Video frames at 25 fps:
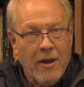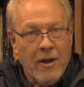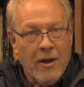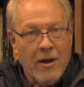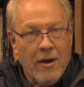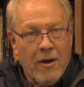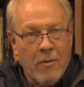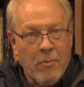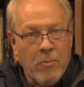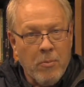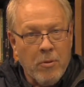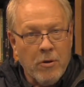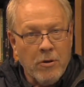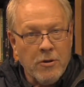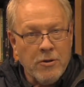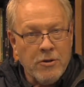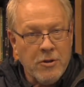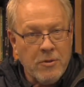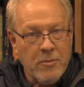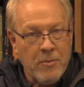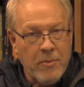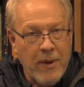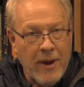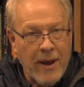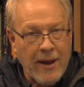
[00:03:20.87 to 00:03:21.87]
A
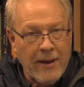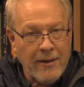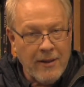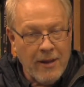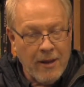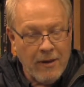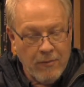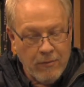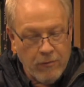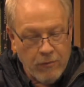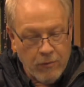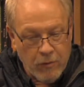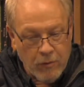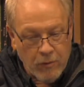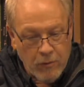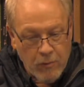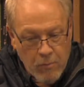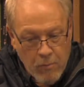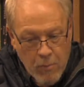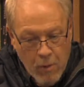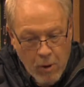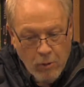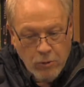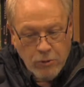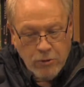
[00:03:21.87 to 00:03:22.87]
person back then, for
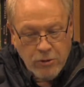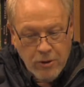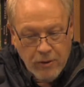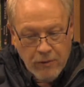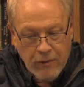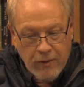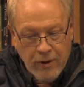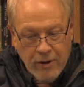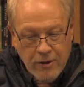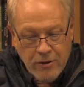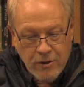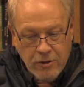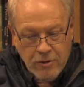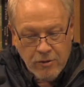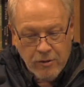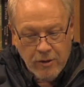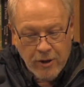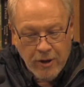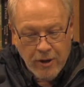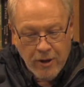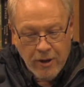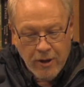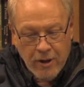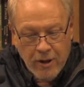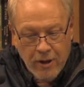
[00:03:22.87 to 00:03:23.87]
most of history,
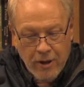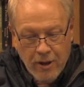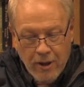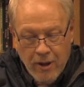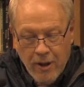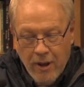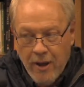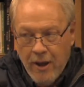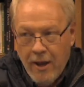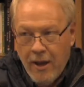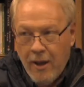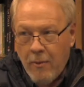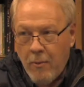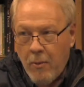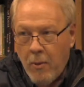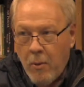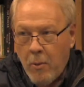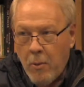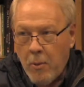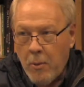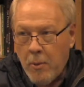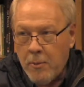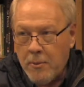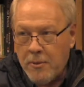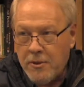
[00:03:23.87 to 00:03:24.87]
and what
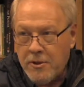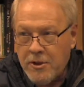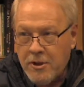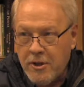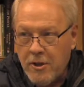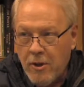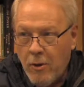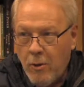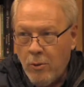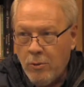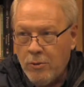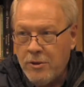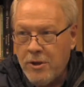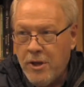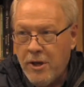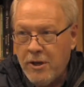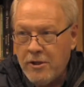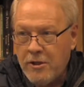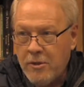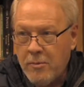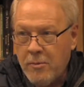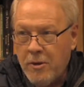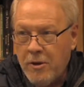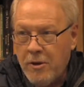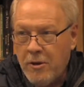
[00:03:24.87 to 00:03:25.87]
we would see Old
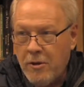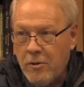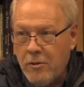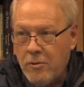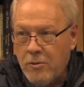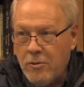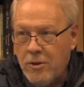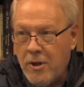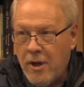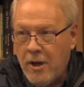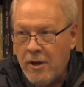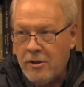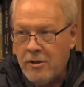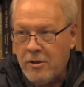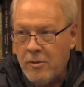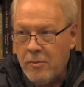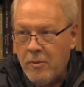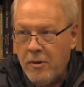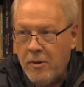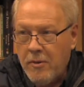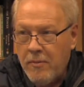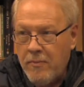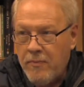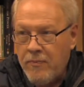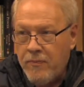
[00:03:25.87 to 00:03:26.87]
Testament and New
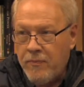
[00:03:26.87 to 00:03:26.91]
Testament,